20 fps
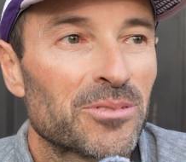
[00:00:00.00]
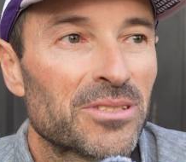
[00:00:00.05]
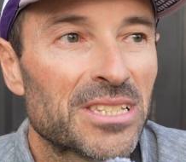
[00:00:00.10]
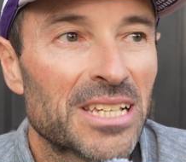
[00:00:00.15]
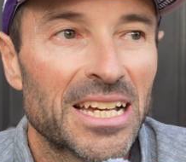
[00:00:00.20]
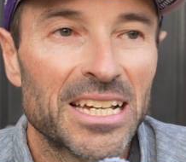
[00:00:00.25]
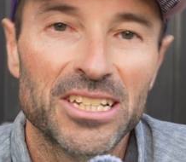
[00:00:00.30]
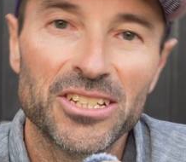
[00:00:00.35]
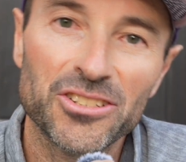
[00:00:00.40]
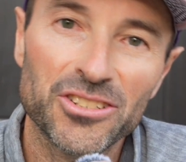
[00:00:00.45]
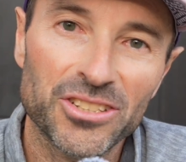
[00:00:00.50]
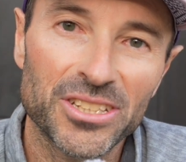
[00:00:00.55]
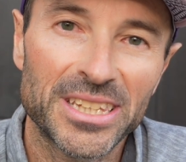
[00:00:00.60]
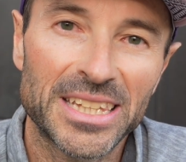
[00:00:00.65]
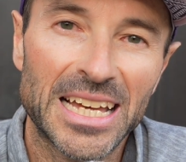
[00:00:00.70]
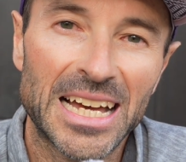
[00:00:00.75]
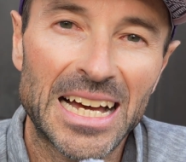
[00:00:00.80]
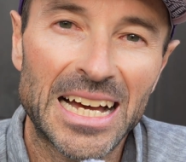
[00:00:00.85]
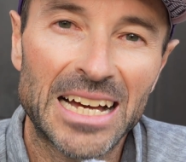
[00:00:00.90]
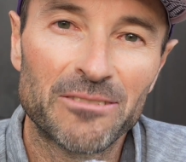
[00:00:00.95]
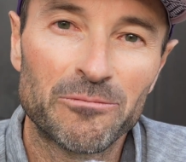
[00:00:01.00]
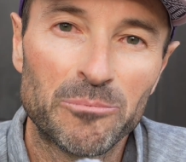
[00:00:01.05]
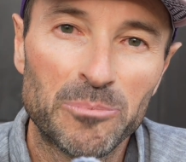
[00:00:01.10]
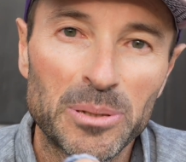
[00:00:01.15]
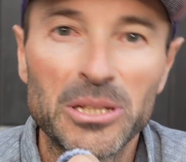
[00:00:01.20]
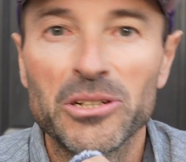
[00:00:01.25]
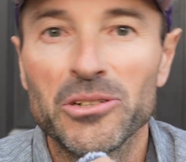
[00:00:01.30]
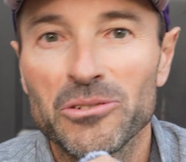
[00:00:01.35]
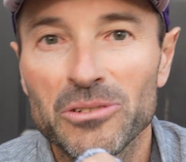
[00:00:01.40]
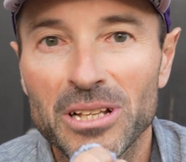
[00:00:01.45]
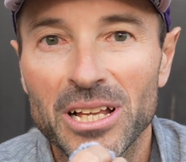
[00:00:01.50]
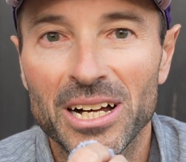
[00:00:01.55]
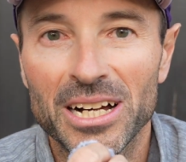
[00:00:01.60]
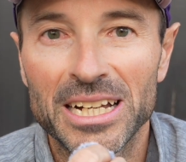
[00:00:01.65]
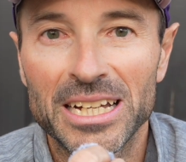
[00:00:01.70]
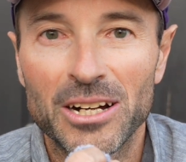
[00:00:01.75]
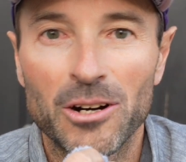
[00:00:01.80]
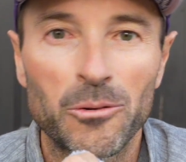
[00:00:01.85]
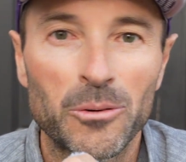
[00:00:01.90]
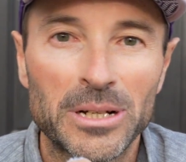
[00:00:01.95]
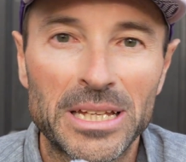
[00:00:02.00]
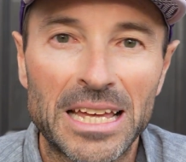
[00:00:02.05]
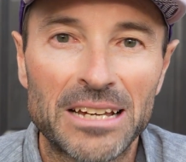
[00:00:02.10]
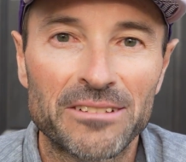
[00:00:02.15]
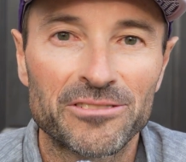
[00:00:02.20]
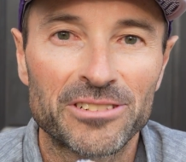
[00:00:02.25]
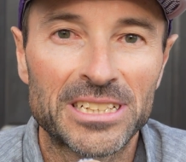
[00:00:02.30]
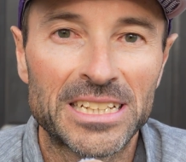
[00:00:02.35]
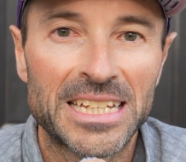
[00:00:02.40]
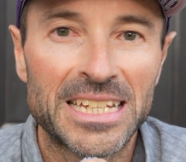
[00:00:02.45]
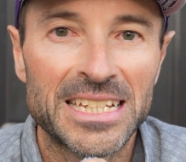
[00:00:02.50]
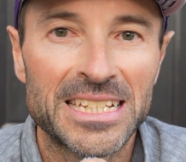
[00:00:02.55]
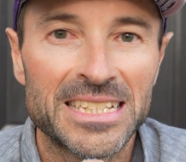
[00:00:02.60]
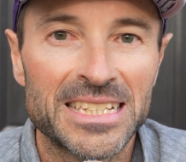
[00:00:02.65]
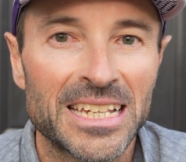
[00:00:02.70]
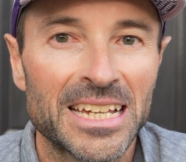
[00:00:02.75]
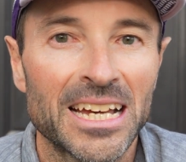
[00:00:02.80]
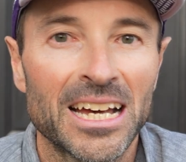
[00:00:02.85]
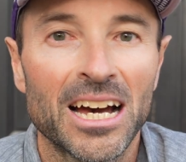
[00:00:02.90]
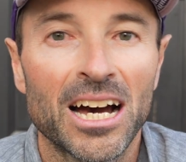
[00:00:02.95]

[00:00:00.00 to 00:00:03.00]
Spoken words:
say you shouldn't have blue light or whatever it is.